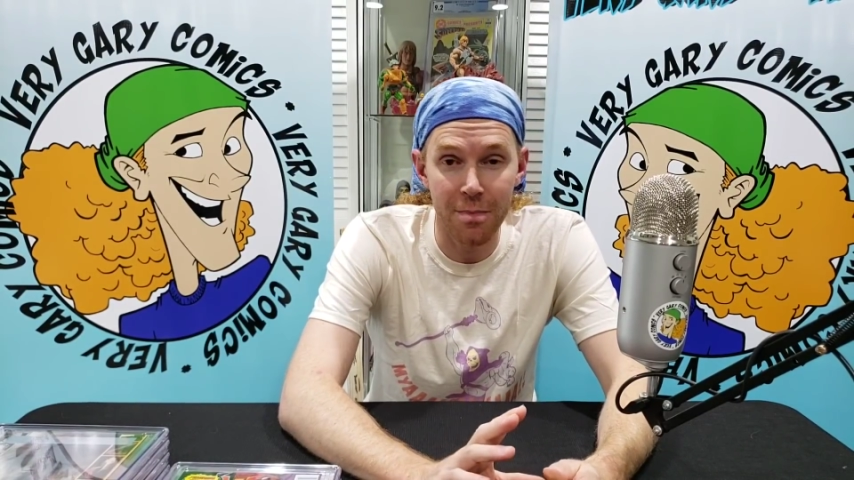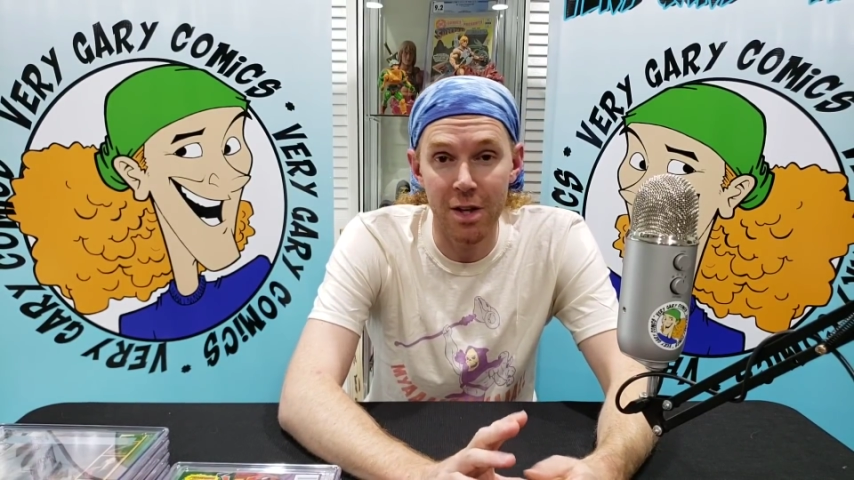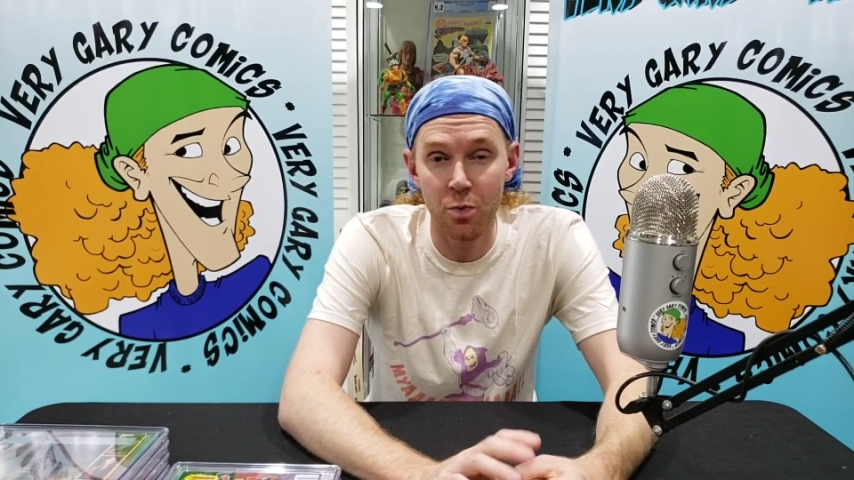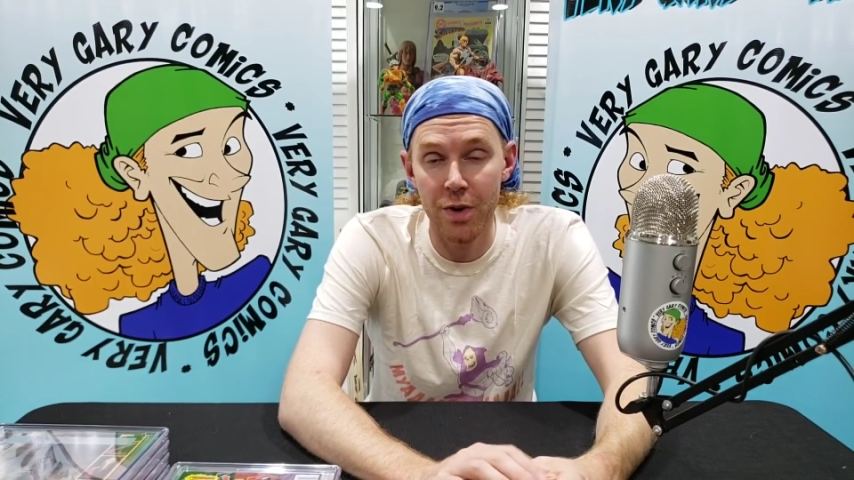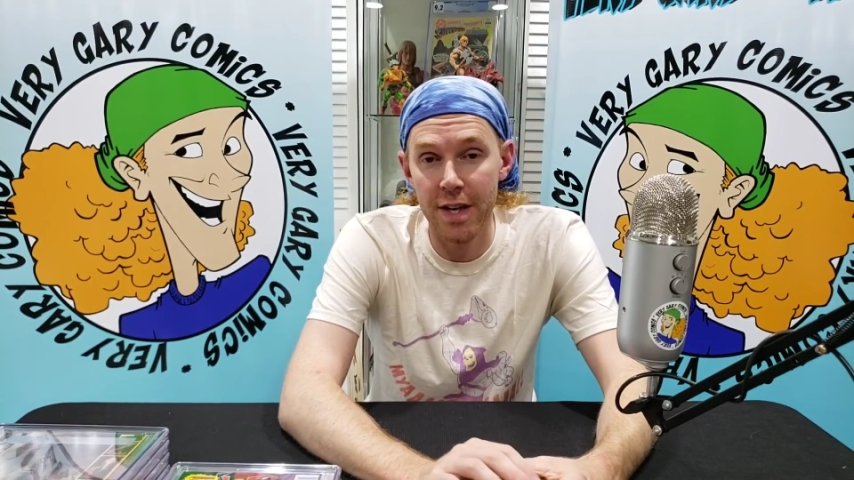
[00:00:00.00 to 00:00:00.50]

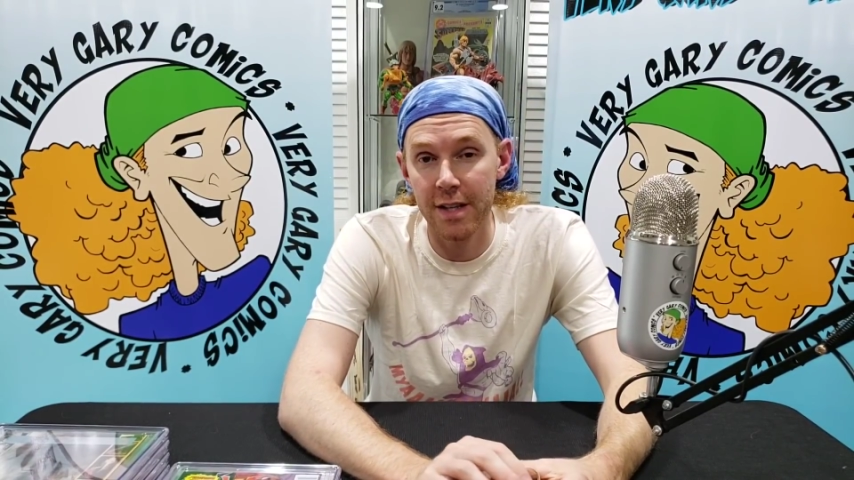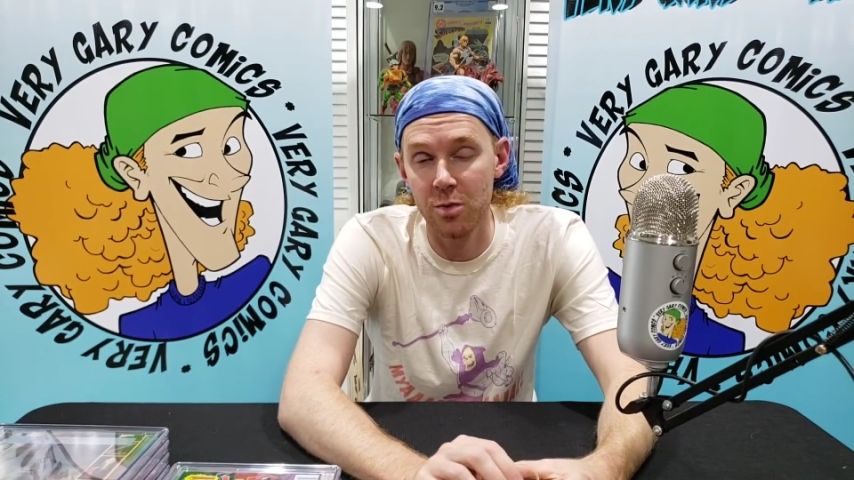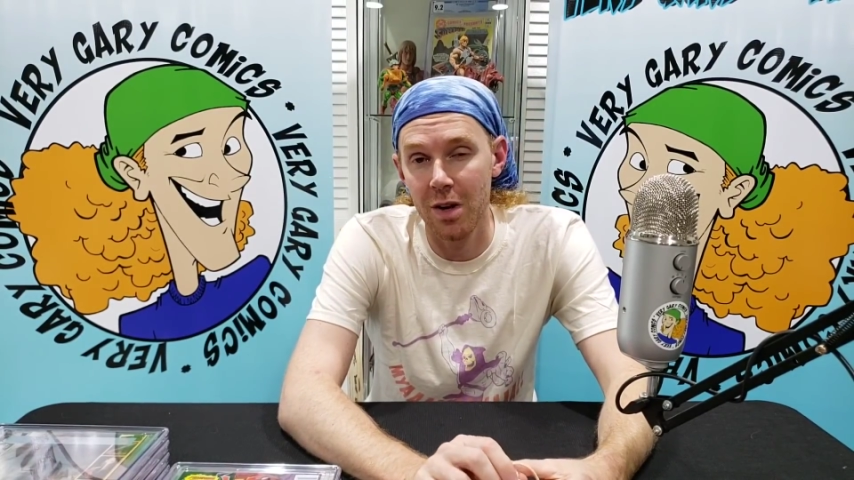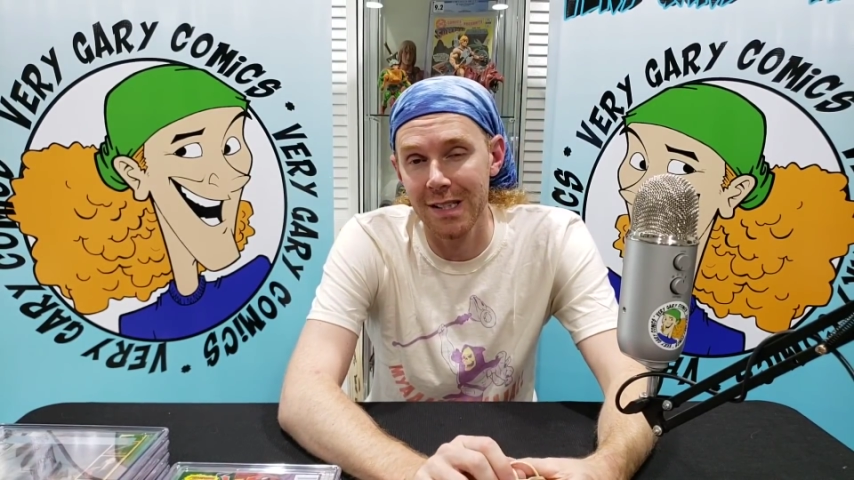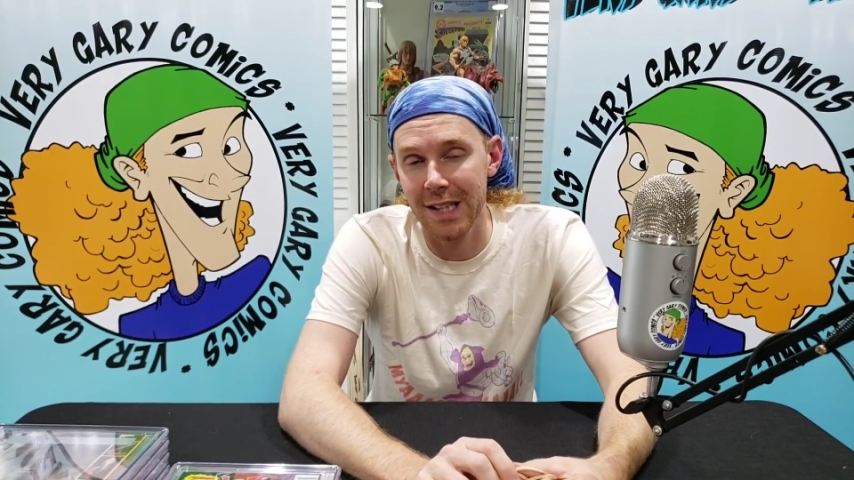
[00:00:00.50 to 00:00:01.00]
midweek, as
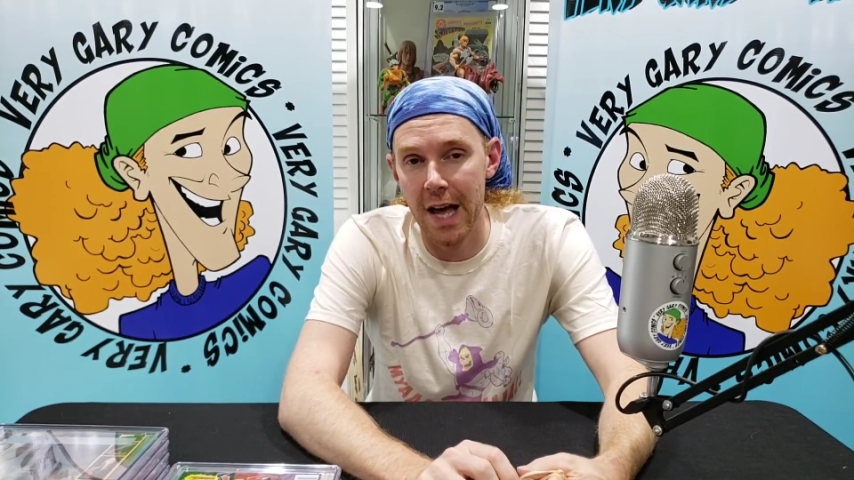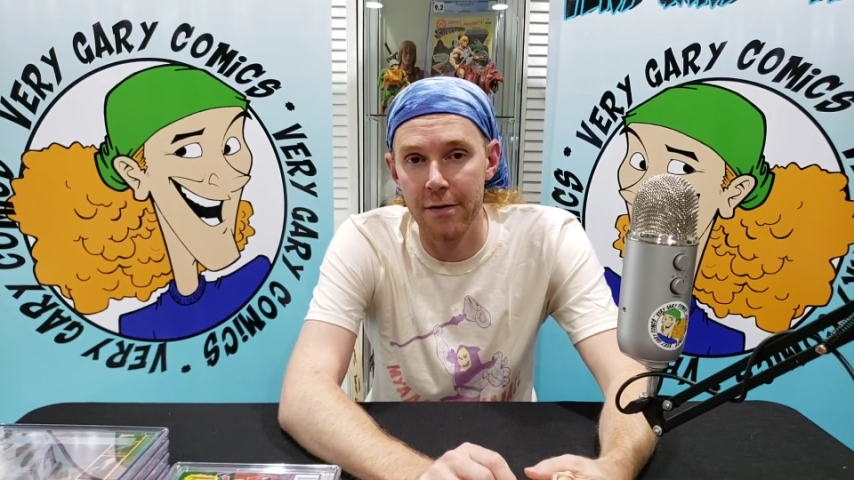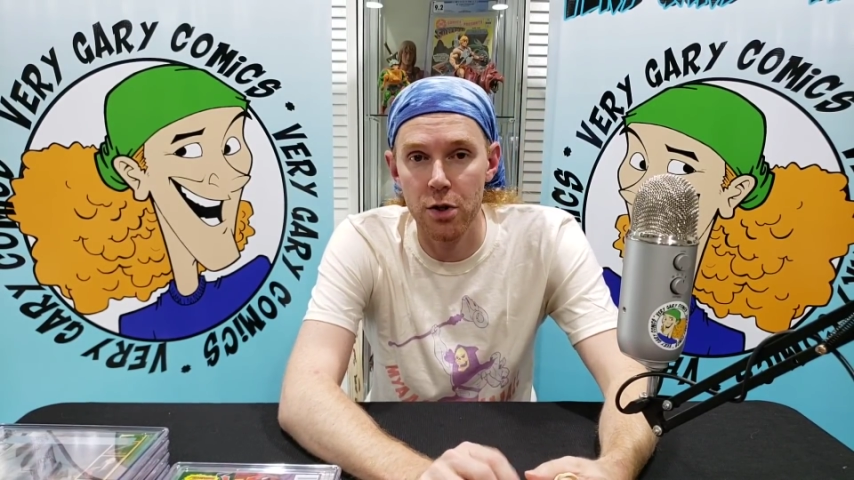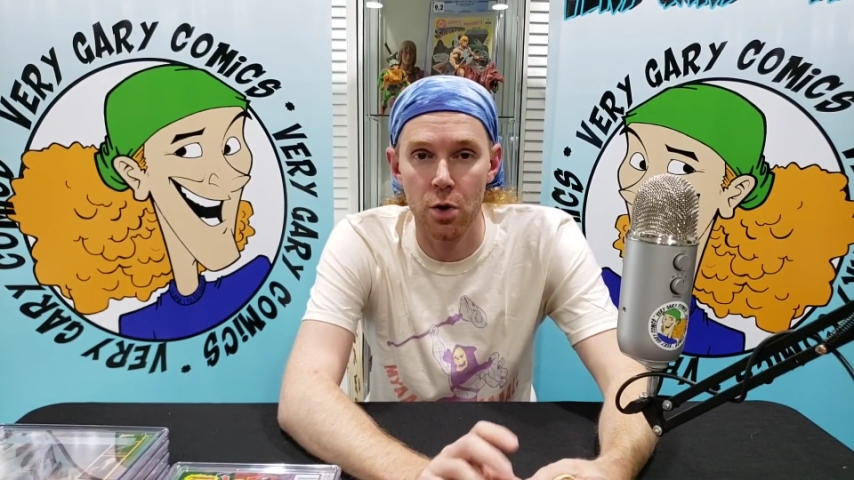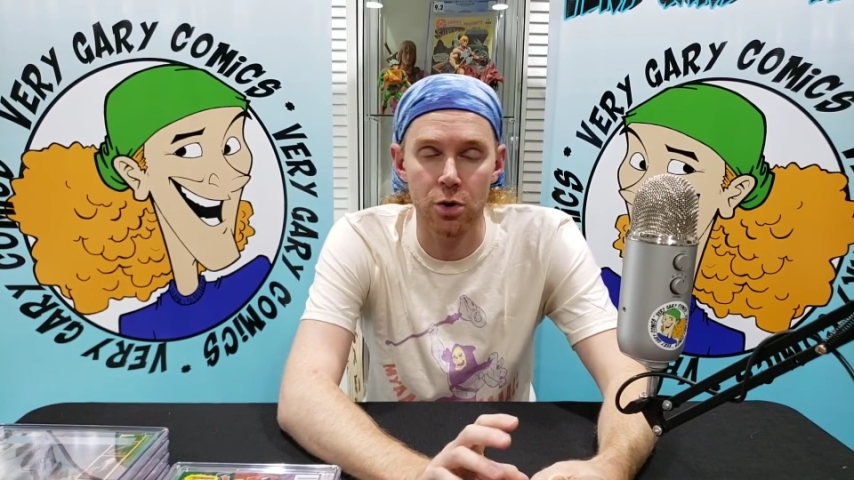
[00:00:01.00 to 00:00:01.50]
well as
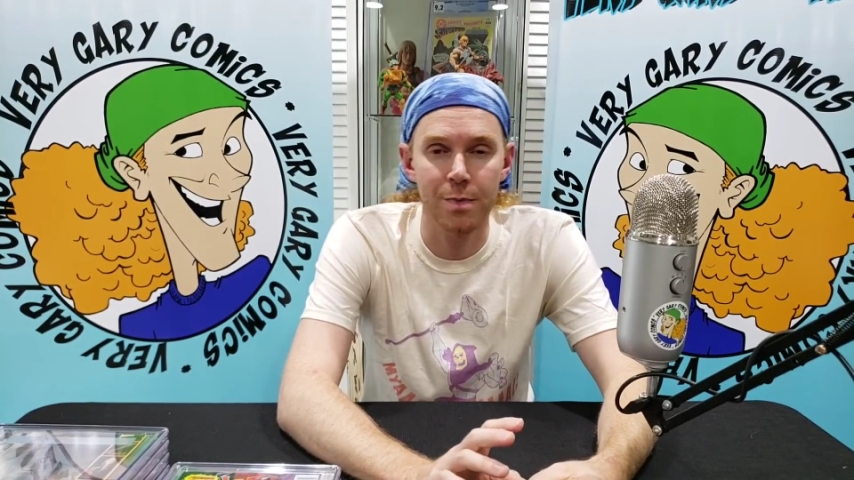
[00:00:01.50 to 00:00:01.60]
live shows,